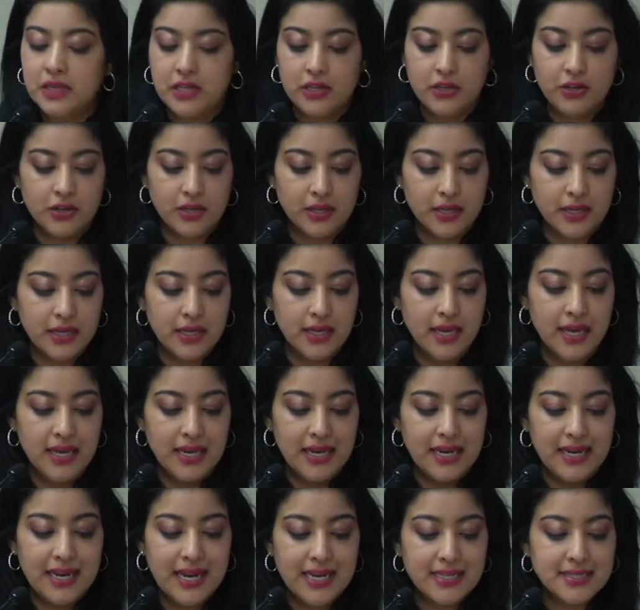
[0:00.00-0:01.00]
There are
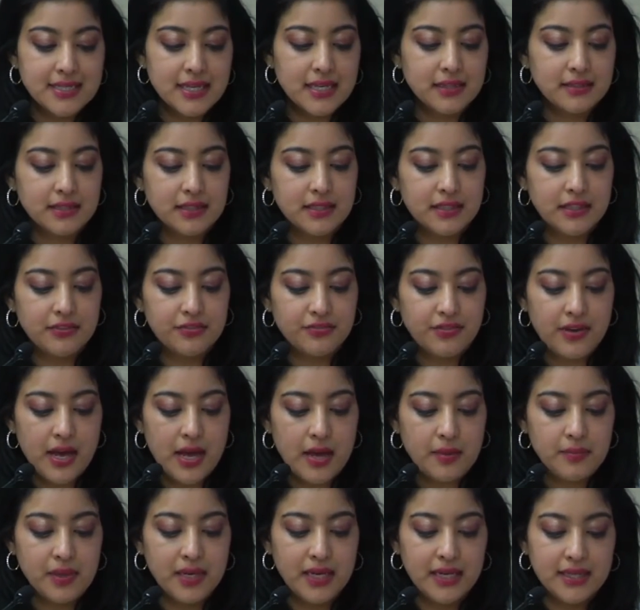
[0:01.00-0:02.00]
many people
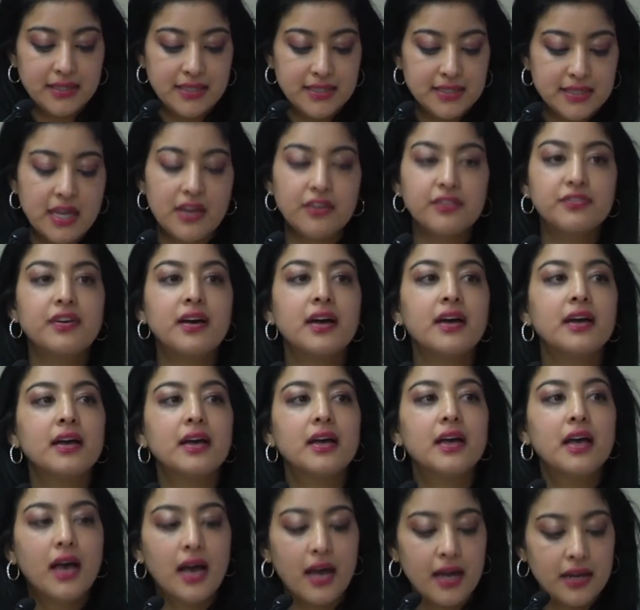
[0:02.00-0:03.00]
working to see how they can
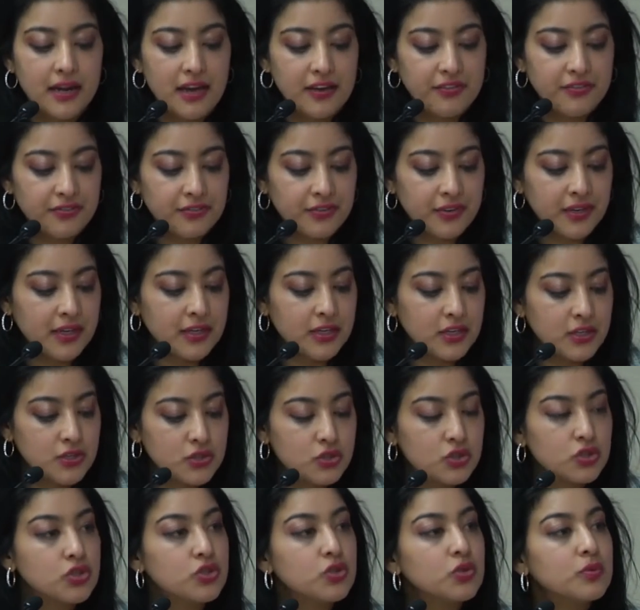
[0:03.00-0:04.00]
improve
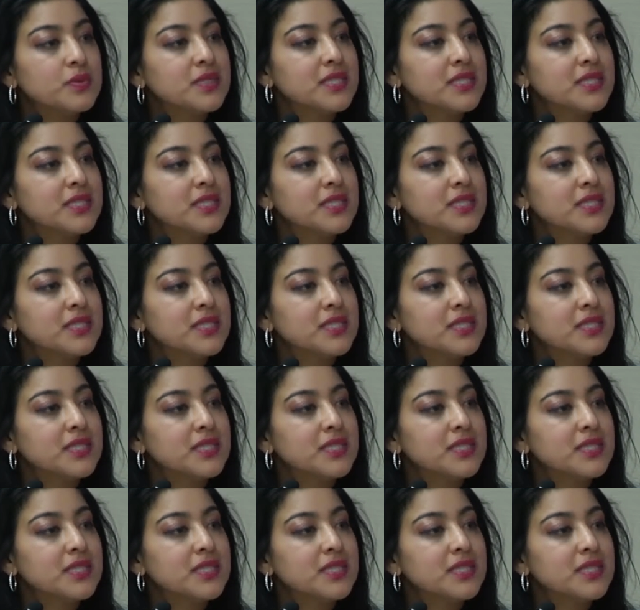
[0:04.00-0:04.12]
the